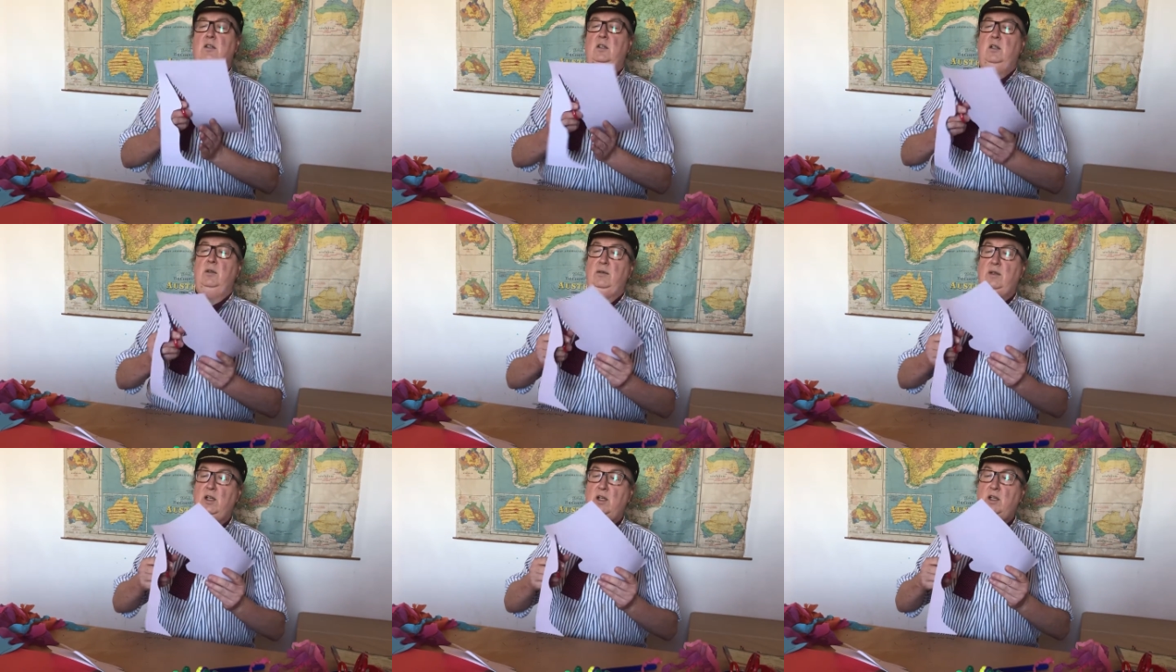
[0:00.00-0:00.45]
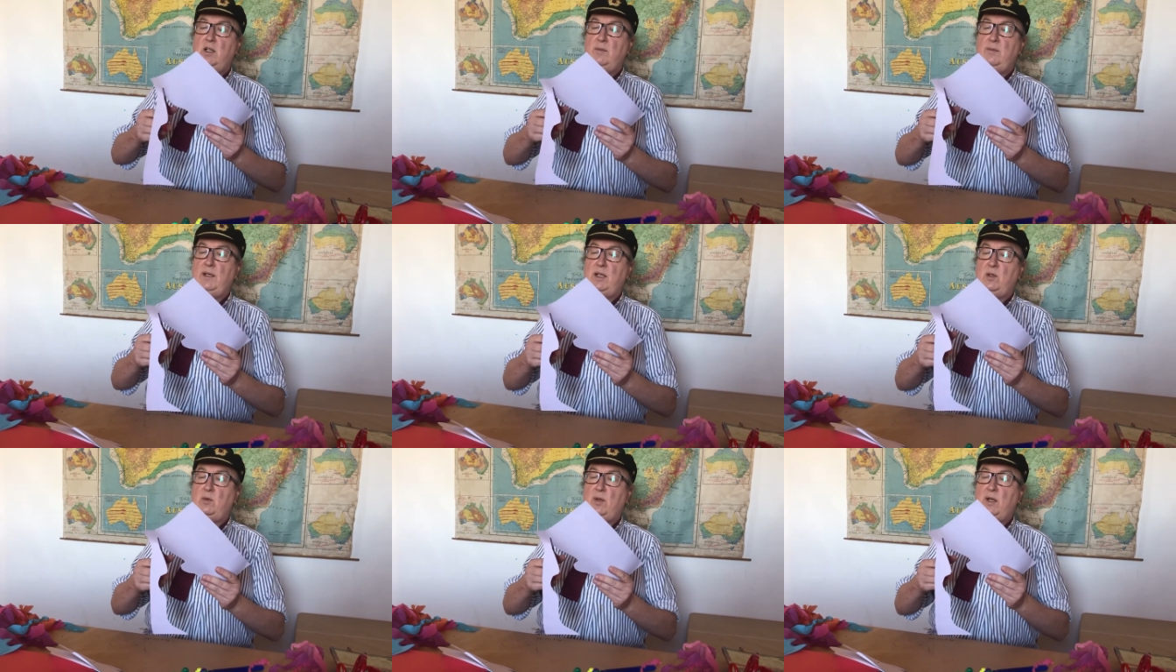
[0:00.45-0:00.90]
I'm going a
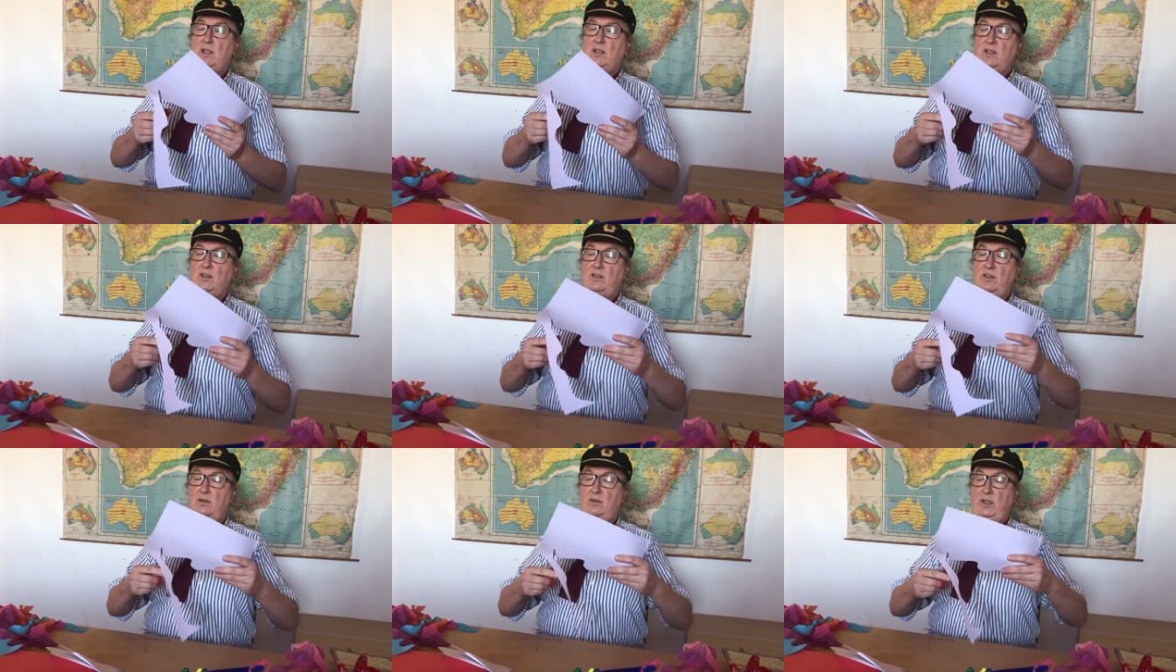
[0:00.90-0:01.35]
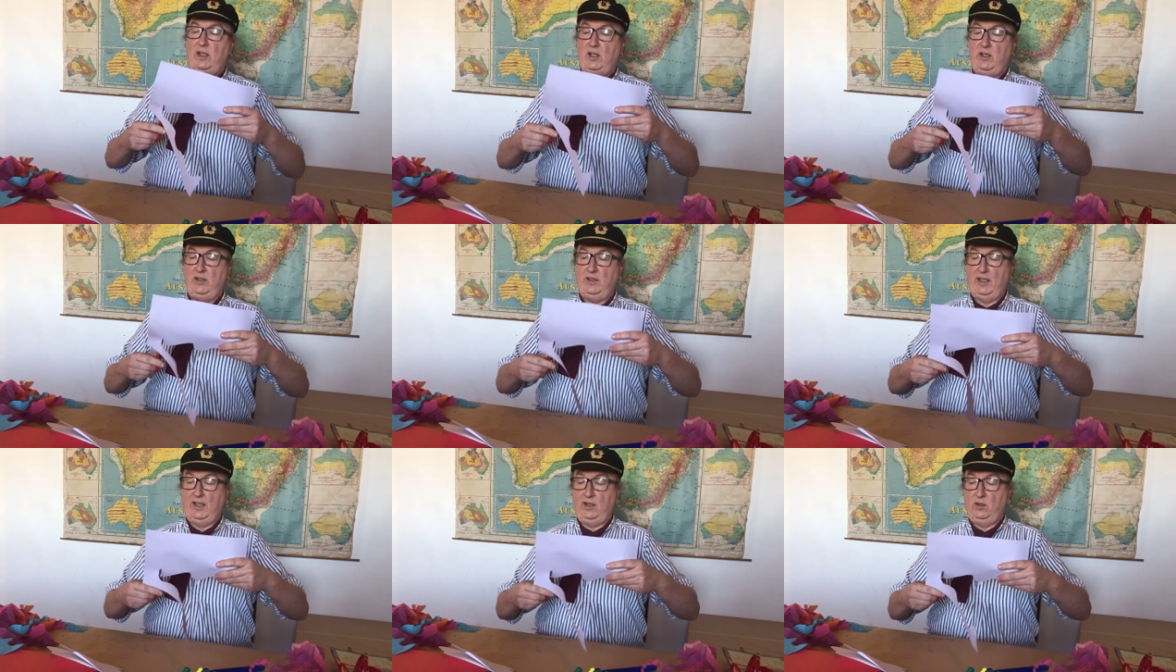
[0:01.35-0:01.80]
bit quickly so we
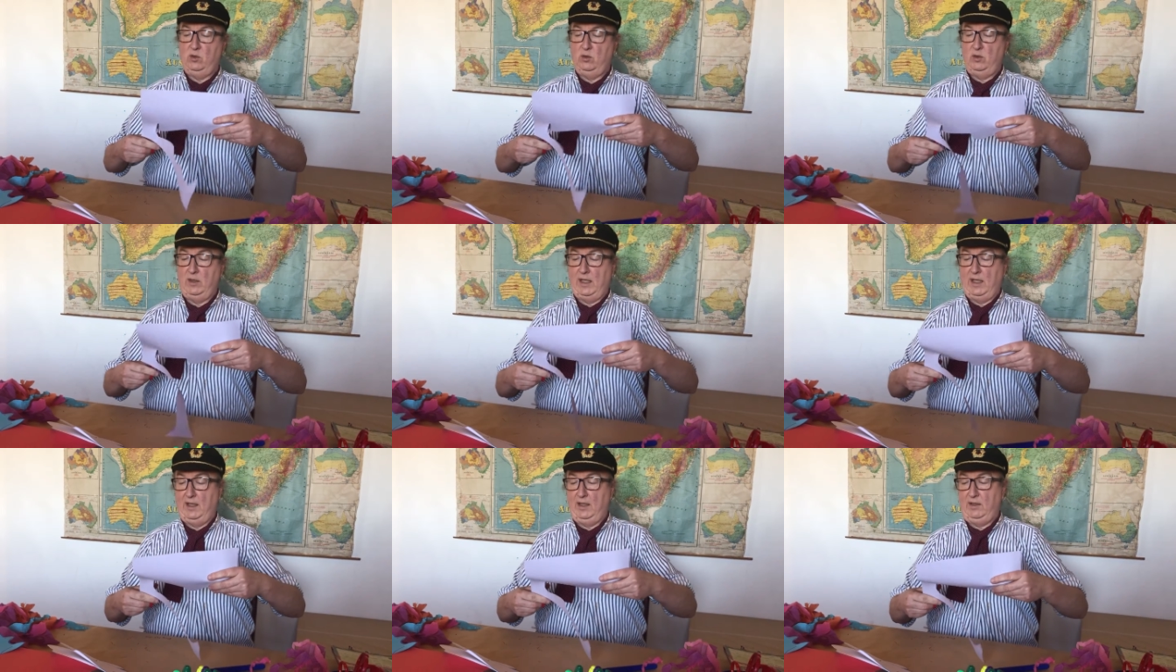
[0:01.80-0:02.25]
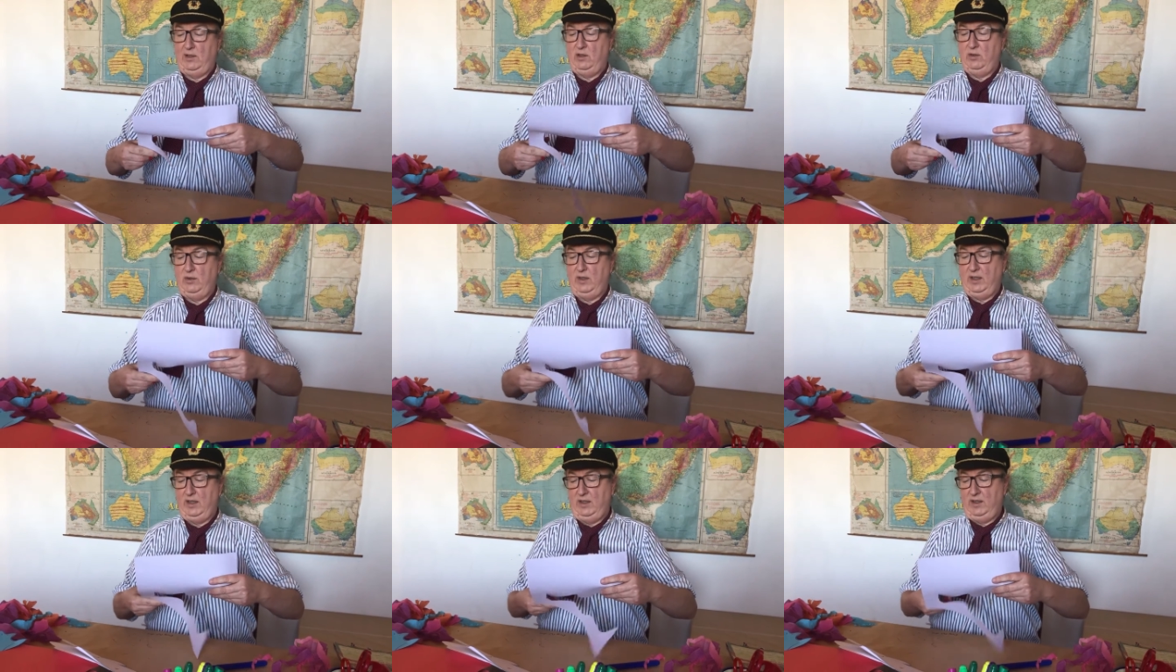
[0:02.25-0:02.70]
don't take all day
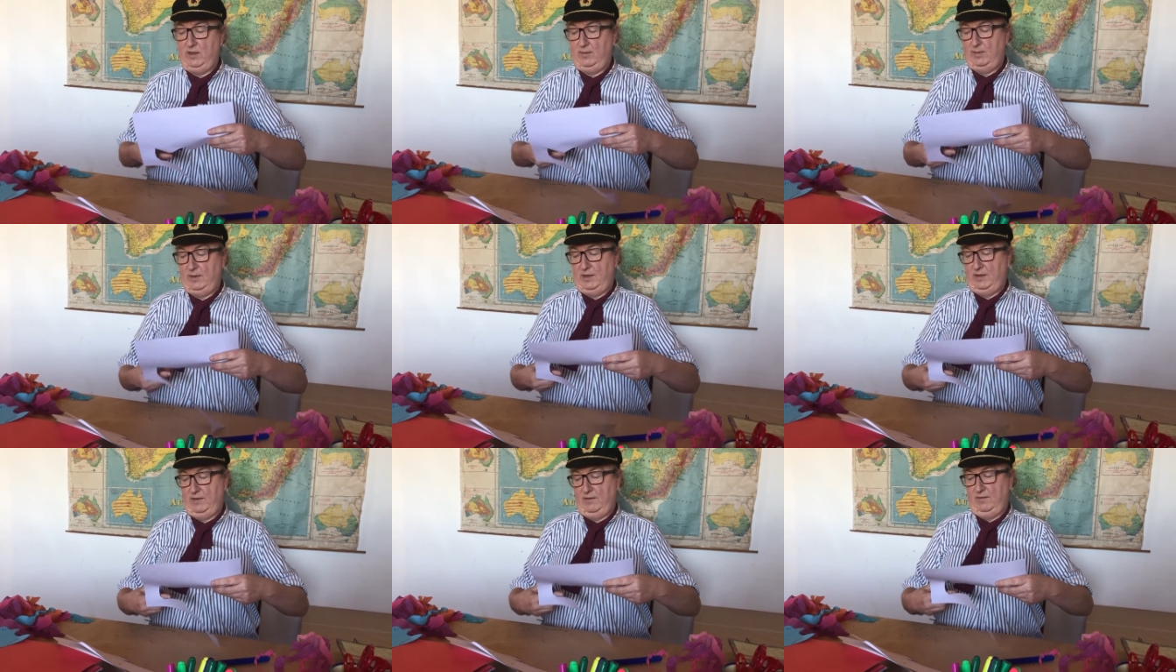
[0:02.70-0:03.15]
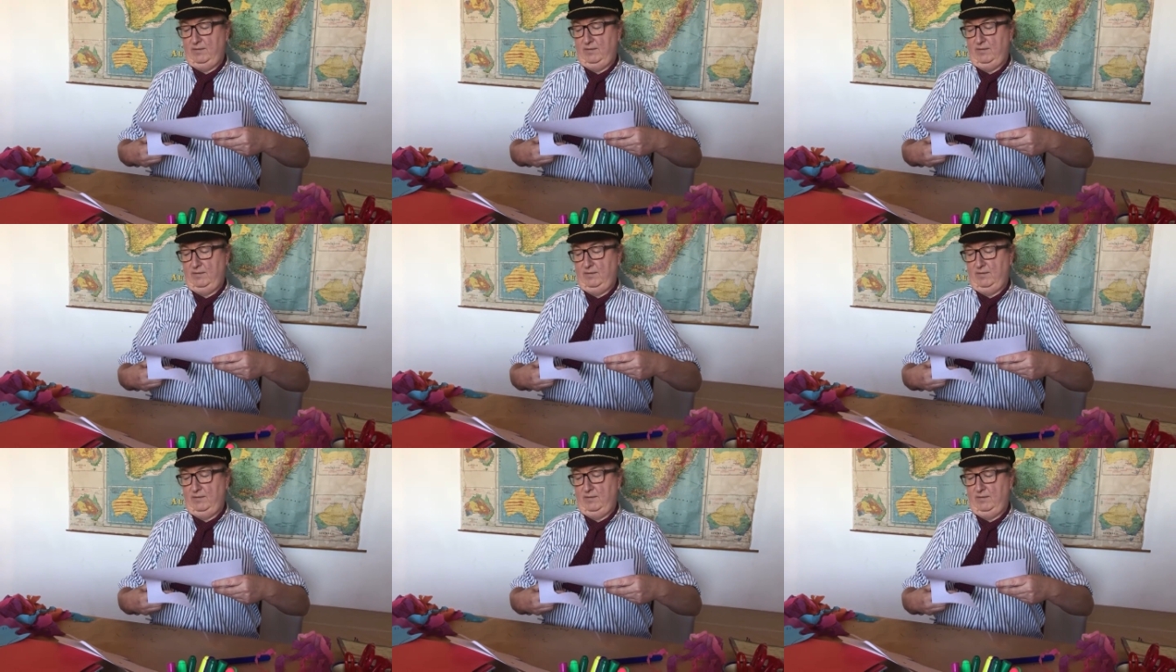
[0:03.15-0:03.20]
doing this, but